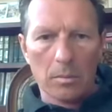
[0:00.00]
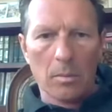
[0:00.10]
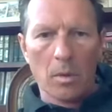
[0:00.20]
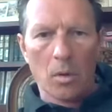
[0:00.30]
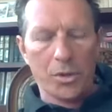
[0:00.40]

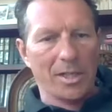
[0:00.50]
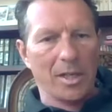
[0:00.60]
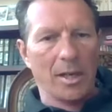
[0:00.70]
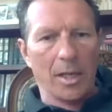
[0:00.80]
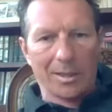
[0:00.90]

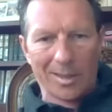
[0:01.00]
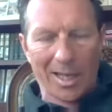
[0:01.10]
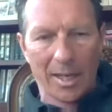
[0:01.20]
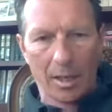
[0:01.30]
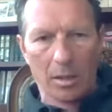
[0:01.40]
mostly
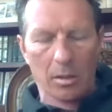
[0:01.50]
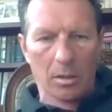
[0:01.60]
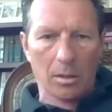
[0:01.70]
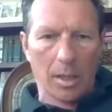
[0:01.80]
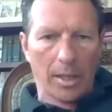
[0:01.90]
laying
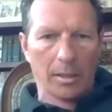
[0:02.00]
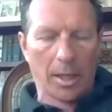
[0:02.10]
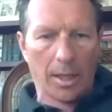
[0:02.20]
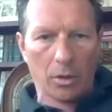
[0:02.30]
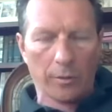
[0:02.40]

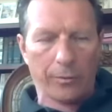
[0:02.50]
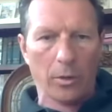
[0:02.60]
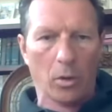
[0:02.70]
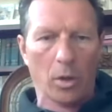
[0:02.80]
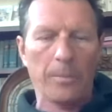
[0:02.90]
laying on the
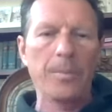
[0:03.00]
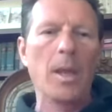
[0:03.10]
floor.